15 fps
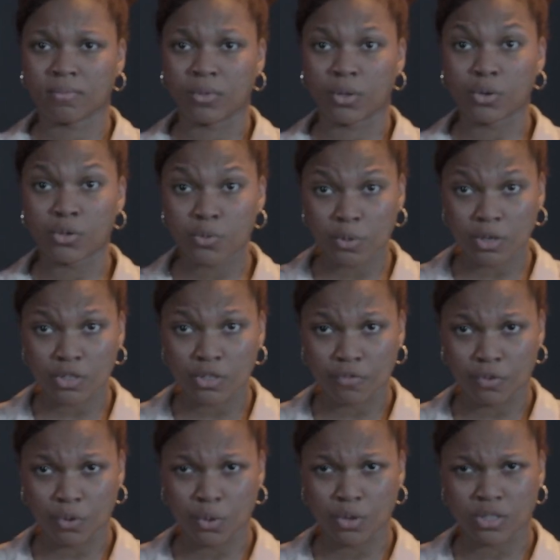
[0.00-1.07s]
those words of
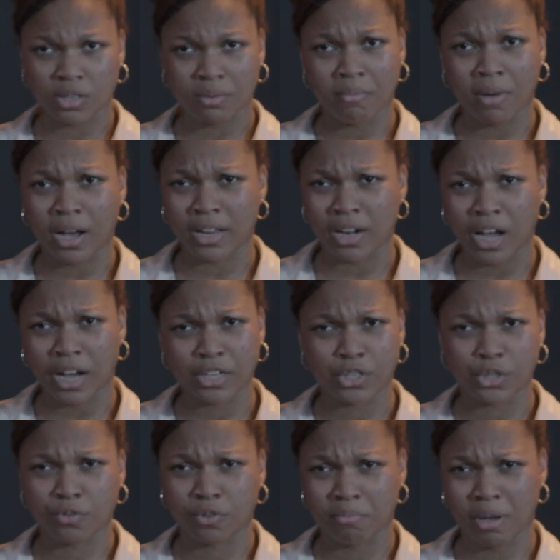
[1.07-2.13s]
yours and mine I do
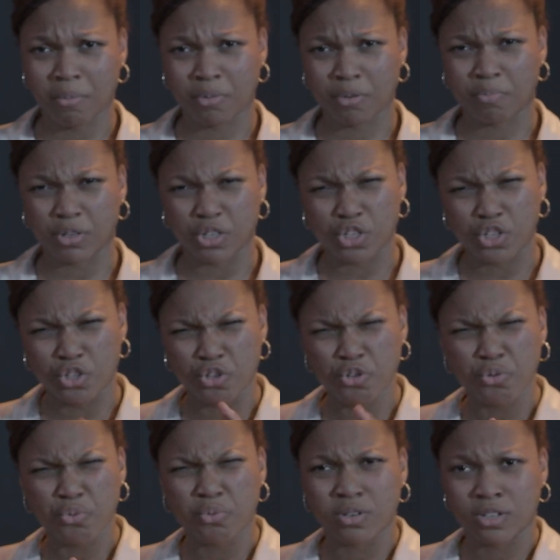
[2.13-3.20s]
remember, but you,
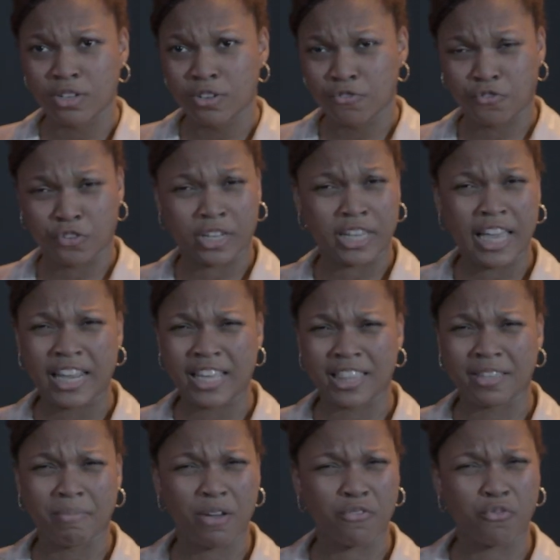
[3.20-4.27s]
forgetting them,
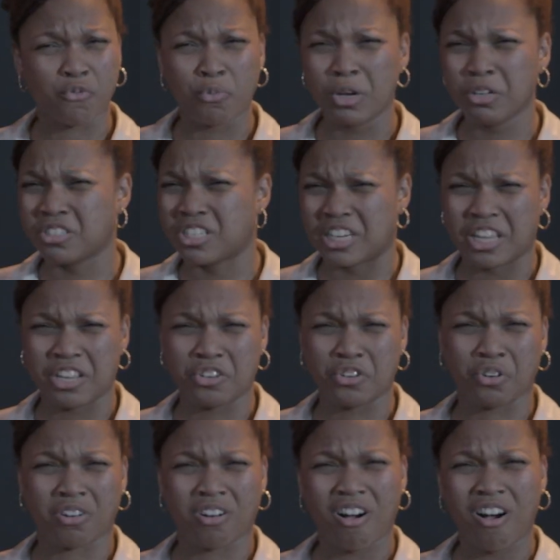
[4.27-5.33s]
have willed it in your
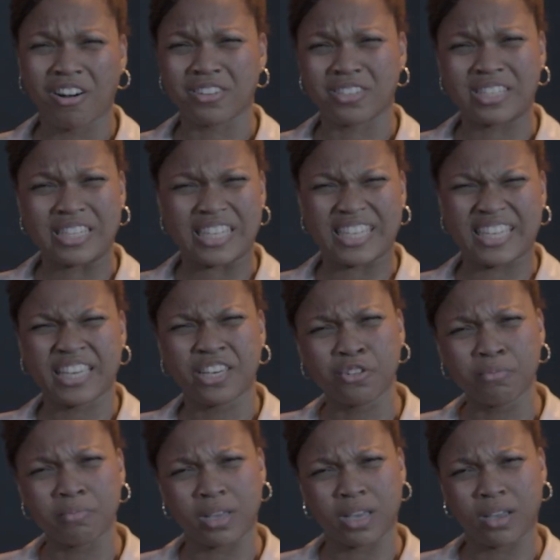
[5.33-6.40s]
heart to kill me.